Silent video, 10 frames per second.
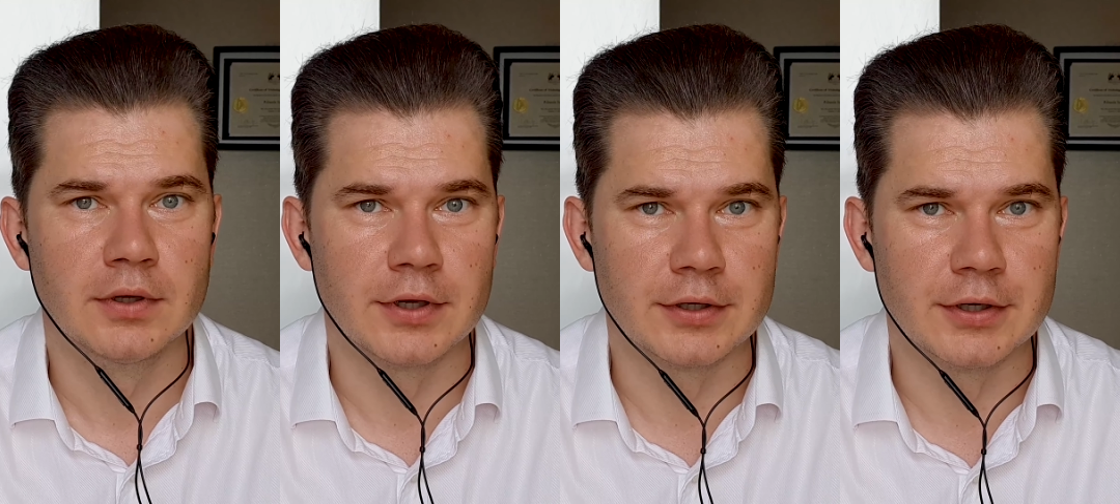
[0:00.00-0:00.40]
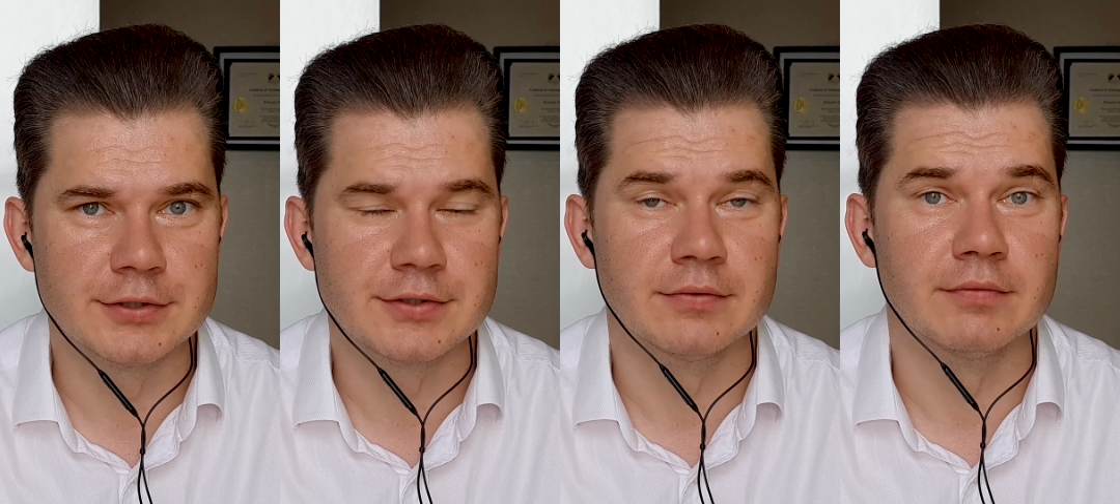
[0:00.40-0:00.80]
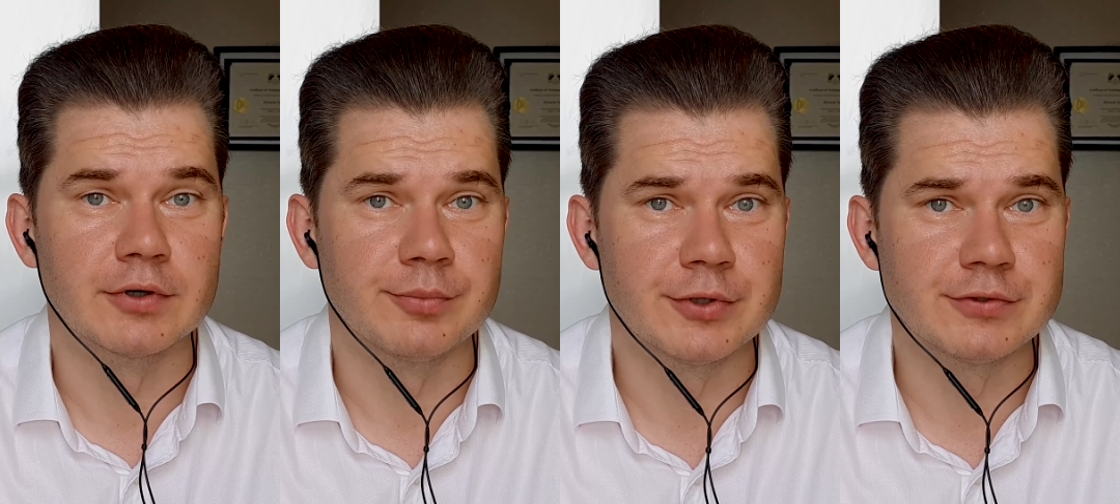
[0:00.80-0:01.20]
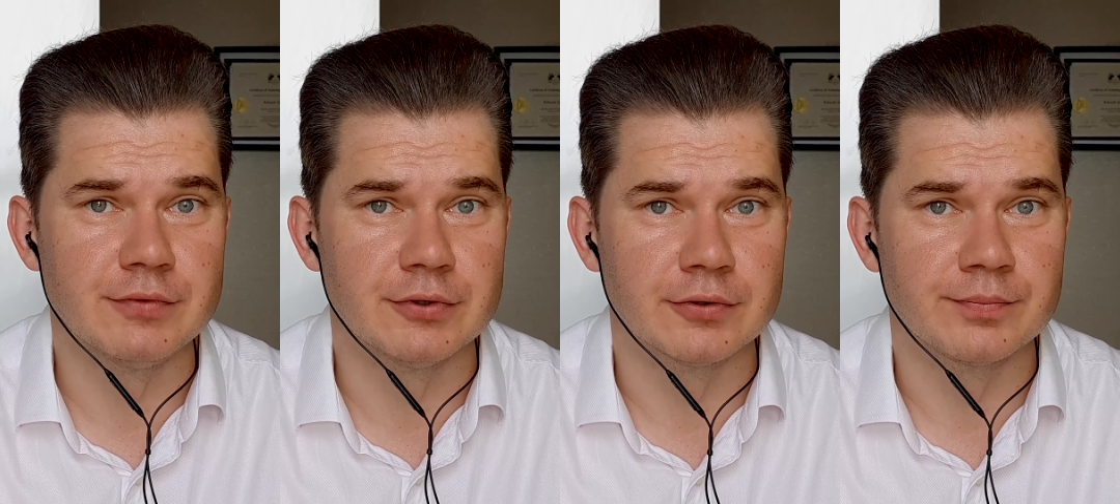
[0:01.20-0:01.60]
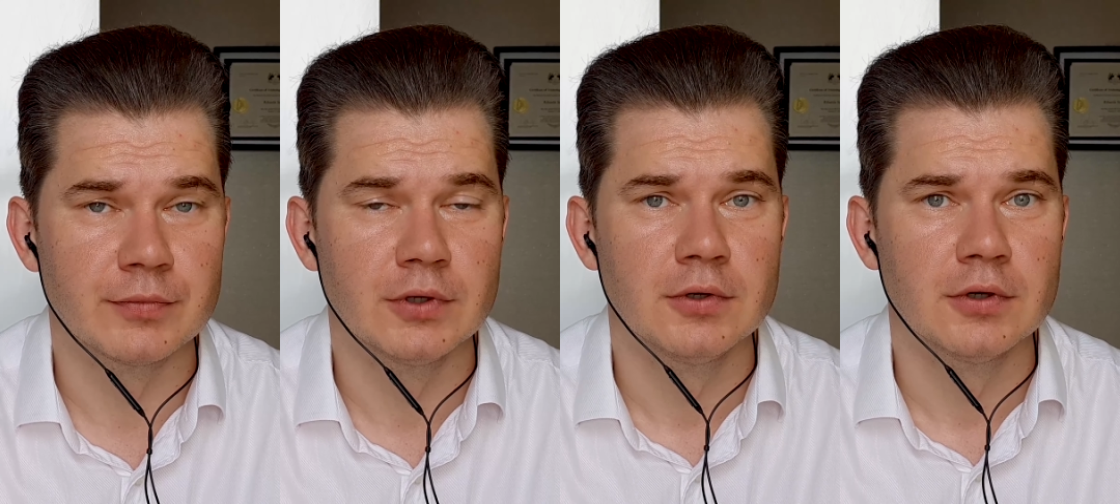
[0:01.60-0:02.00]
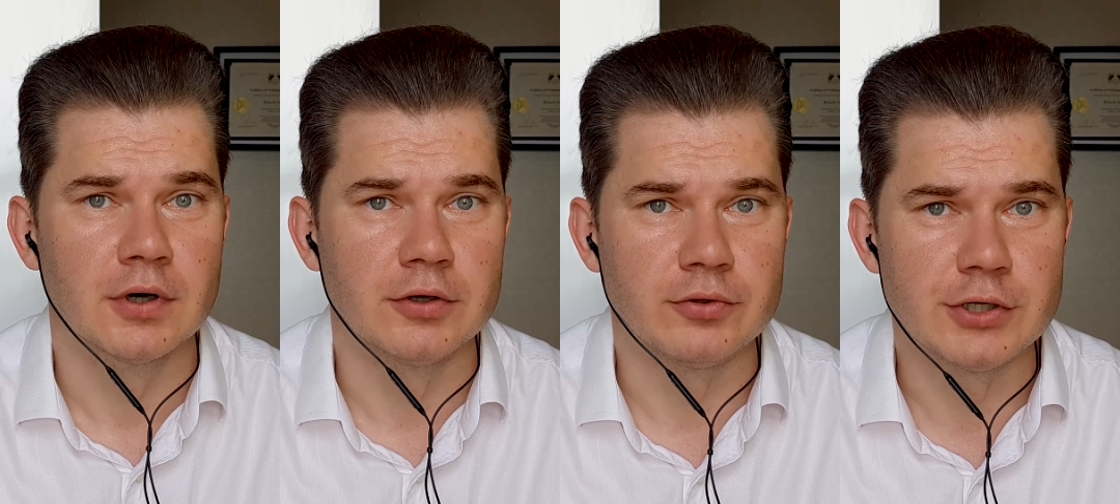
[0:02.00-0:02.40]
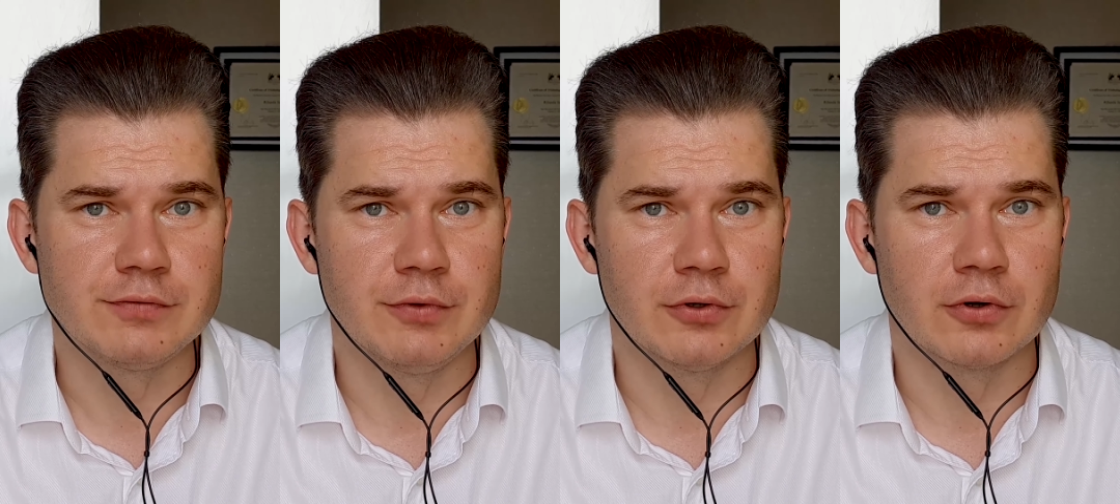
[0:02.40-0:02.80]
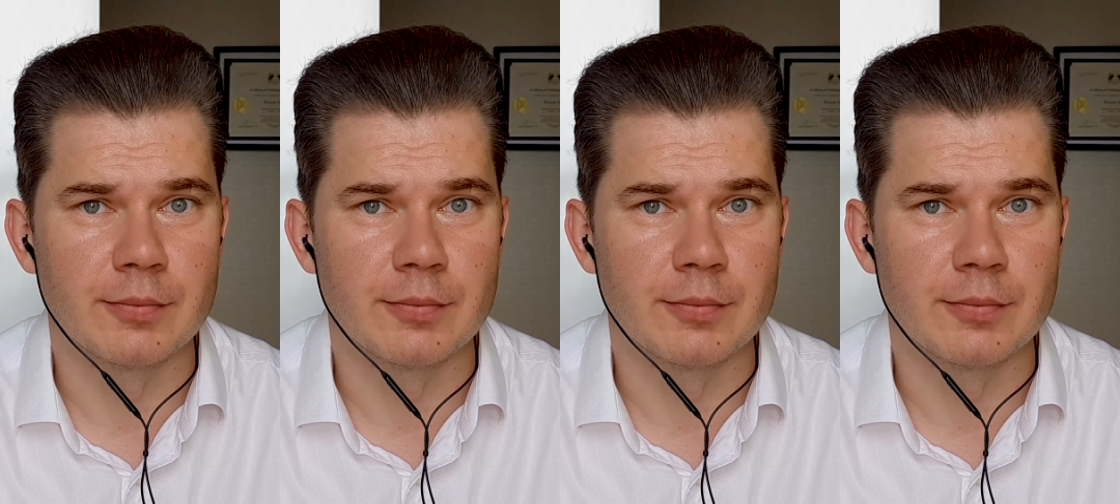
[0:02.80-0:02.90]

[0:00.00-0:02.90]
Hey guys, welcome to this video. On today's video,